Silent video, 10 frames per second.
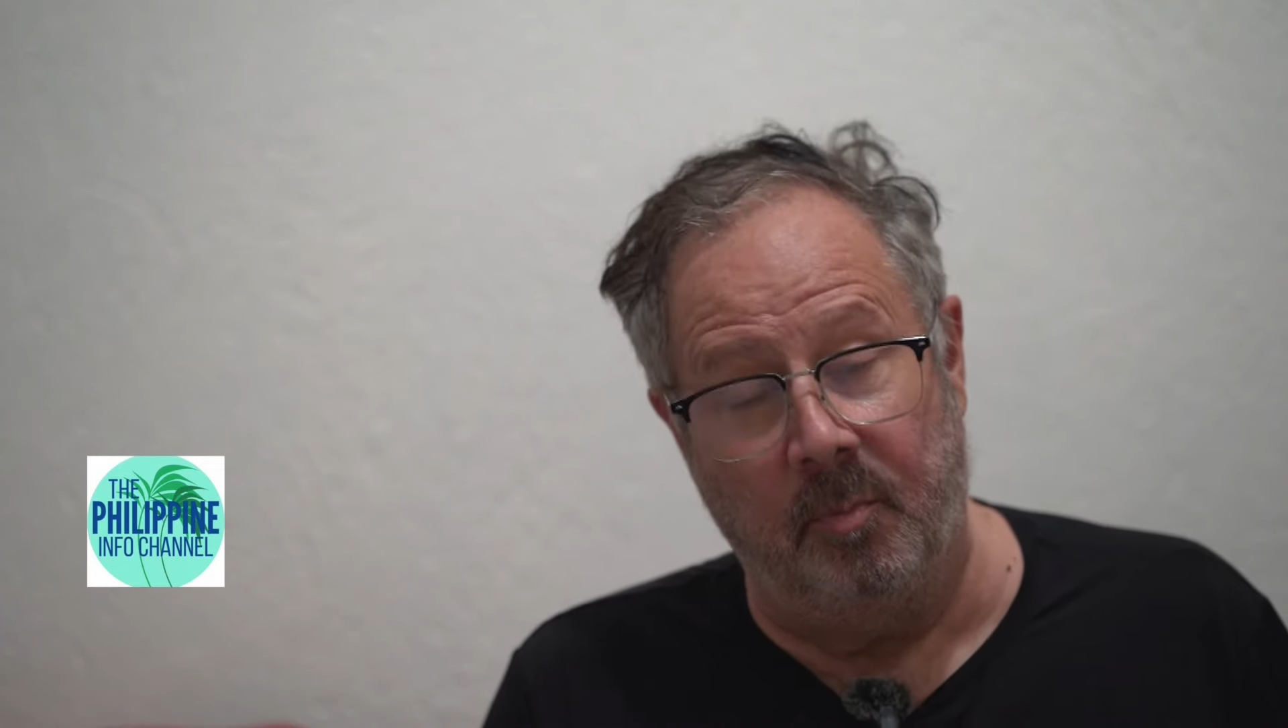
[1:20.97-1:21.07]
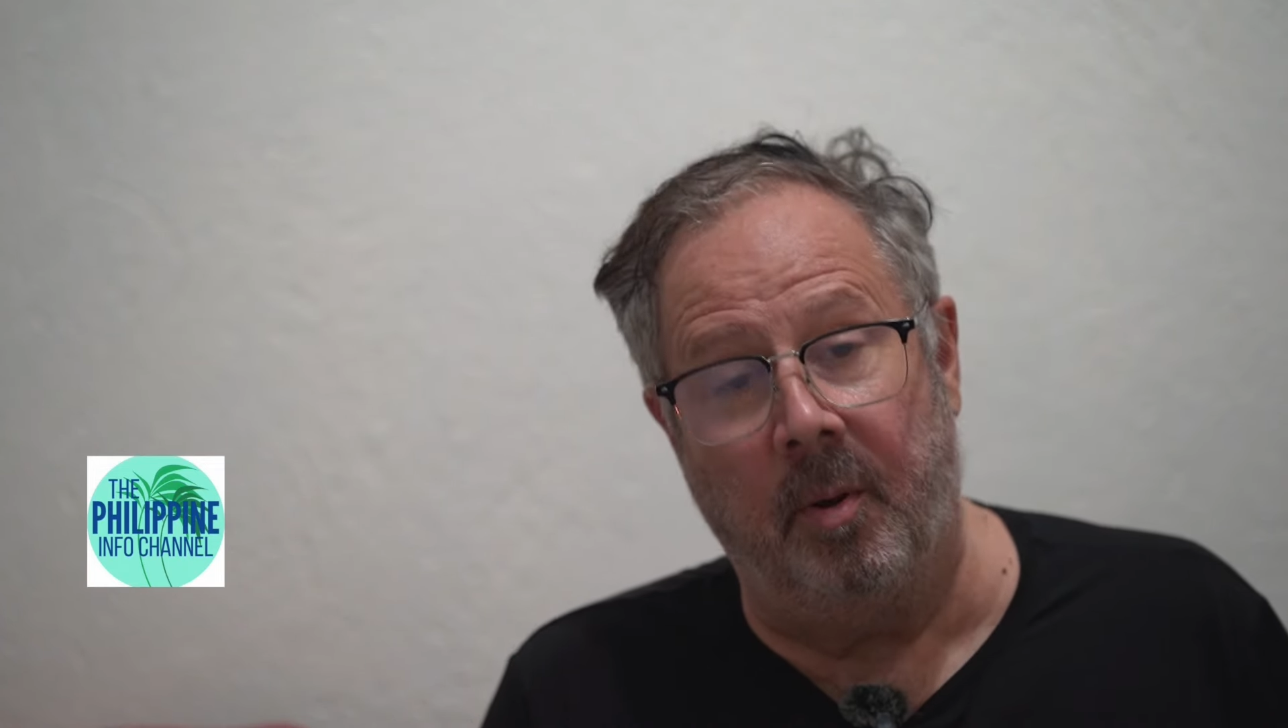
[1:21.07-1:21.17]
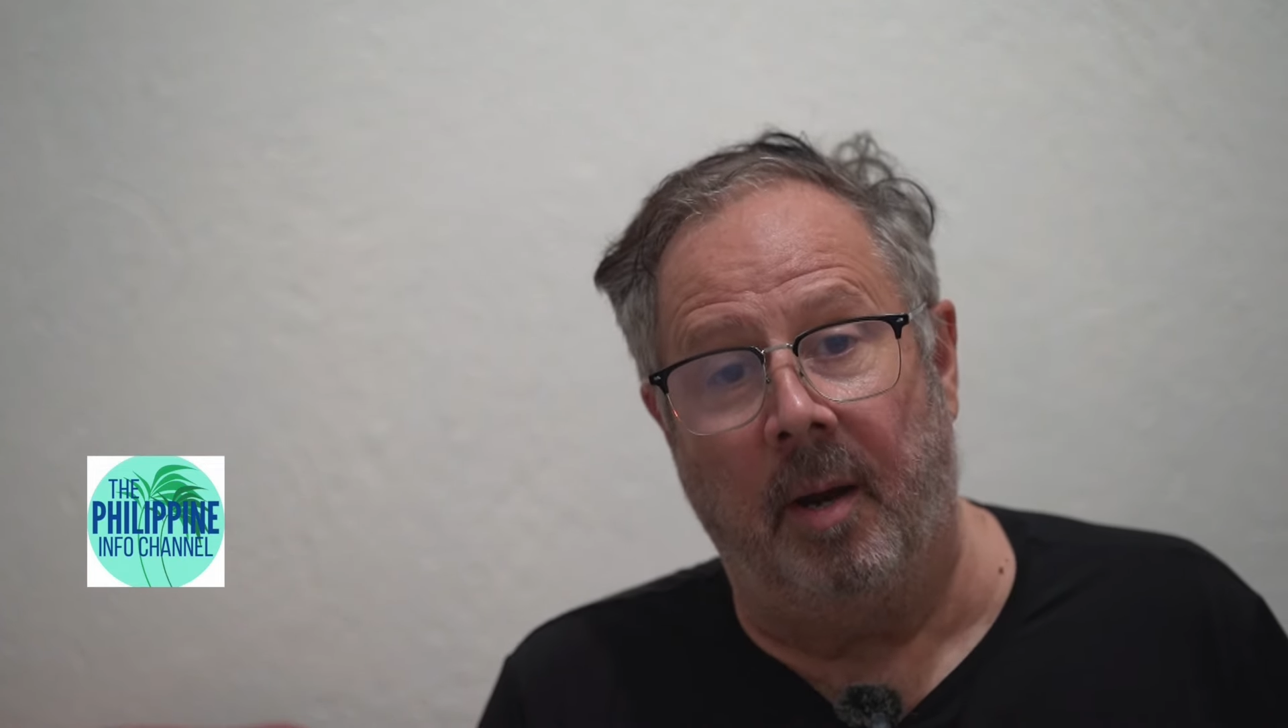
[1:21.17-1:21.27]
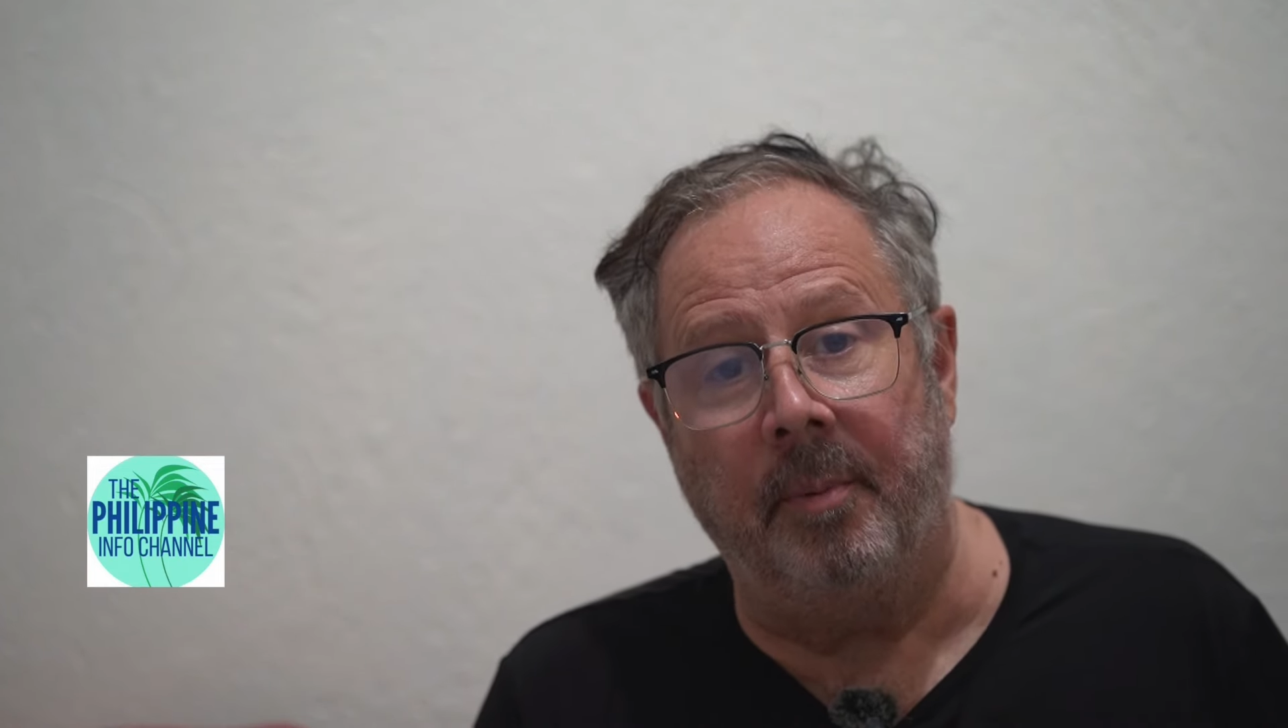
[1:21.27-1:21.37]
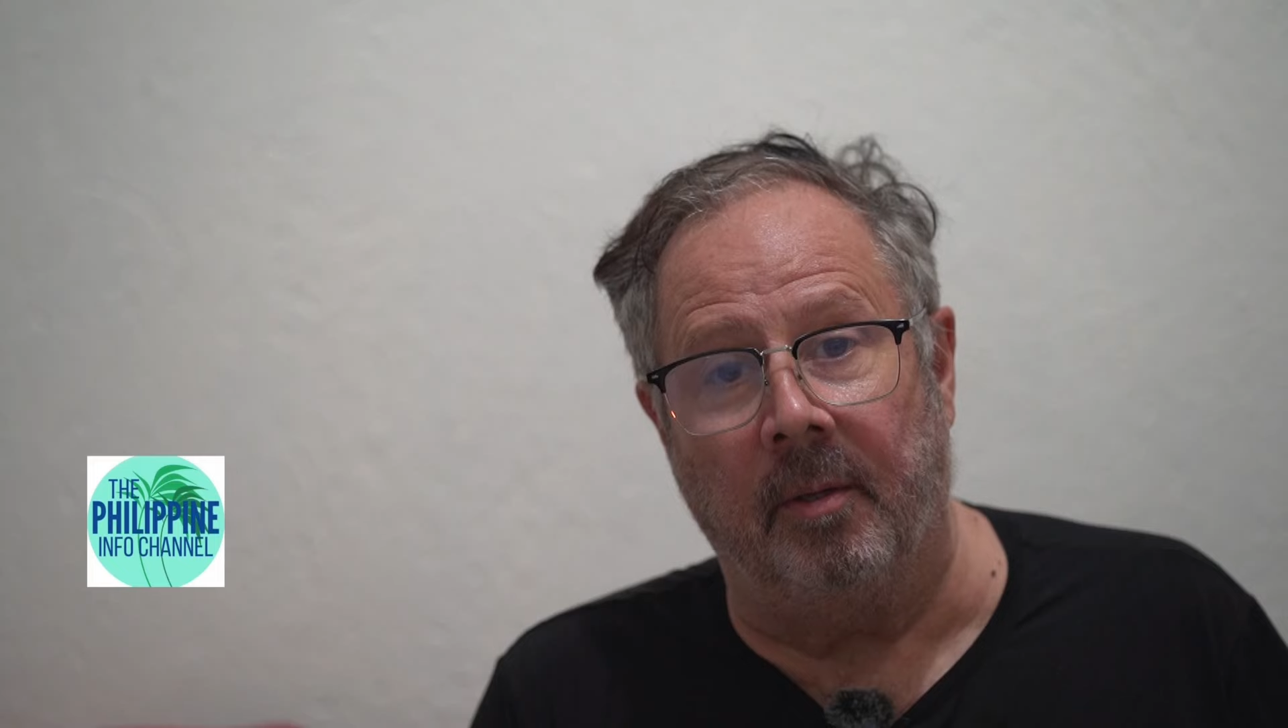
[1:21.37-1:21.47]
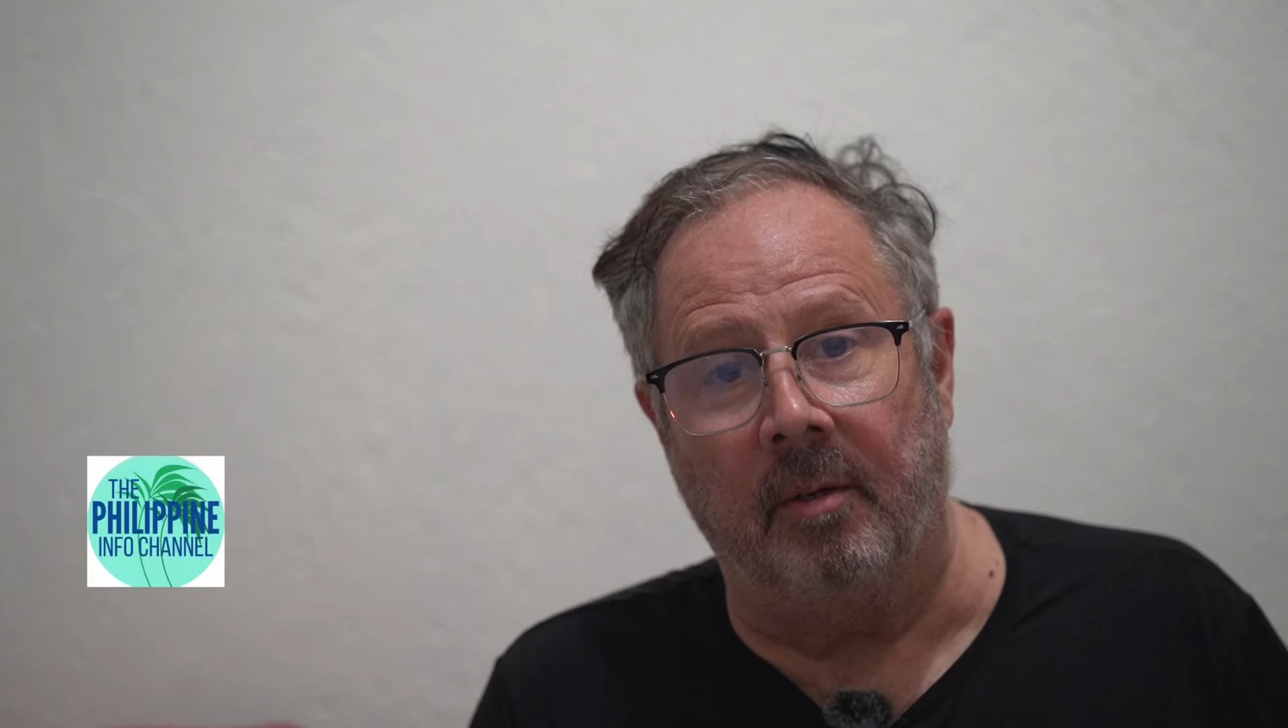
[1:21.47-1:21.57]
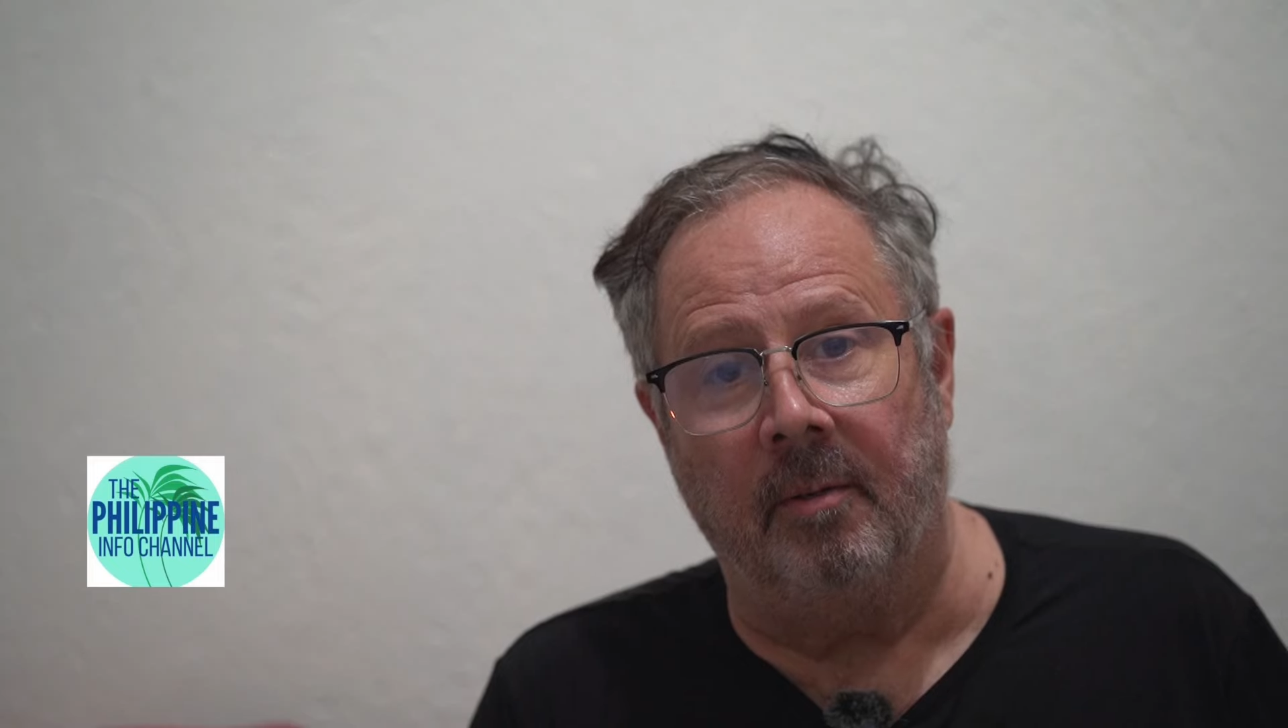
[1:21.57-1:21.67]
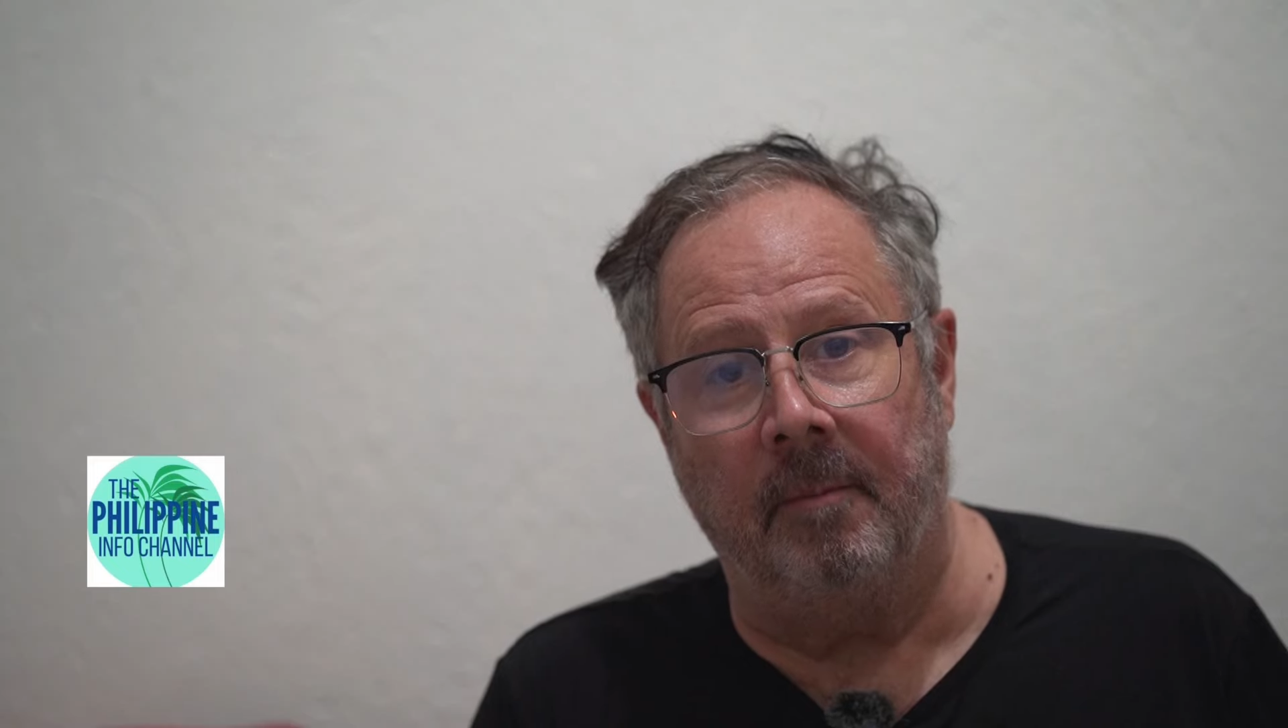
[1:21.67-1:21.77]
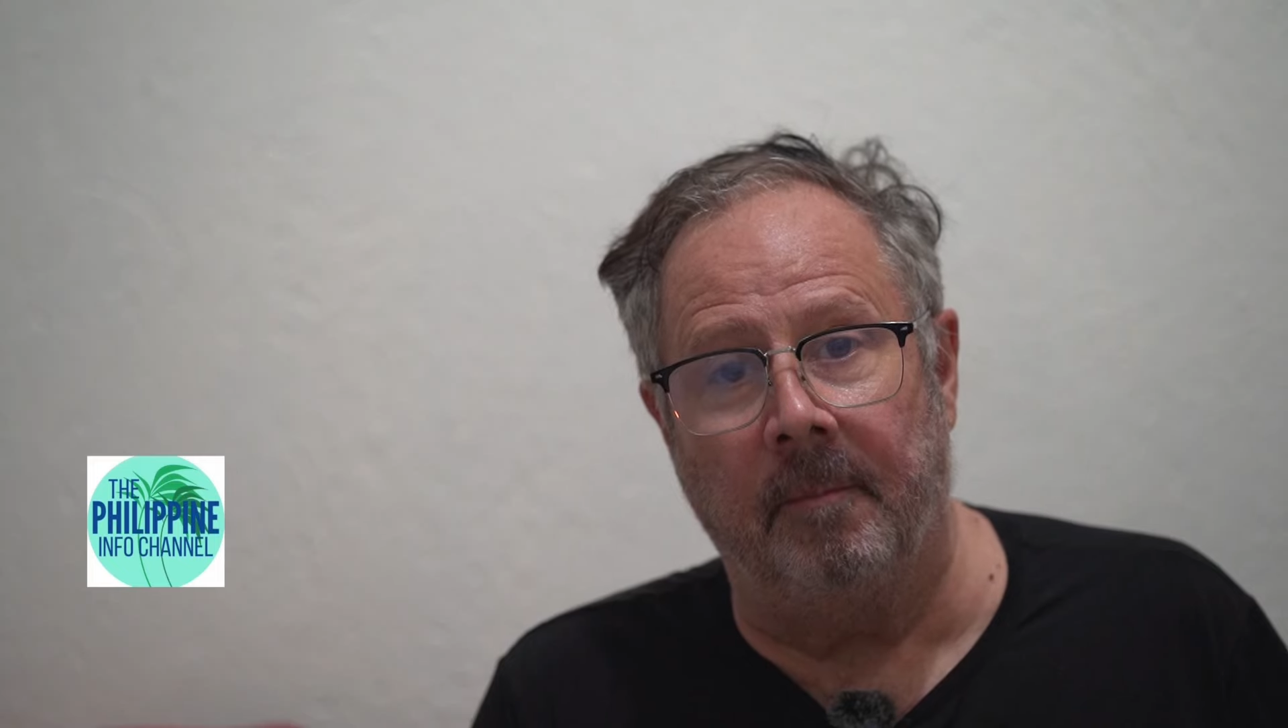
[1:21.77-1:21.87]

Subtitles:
popular.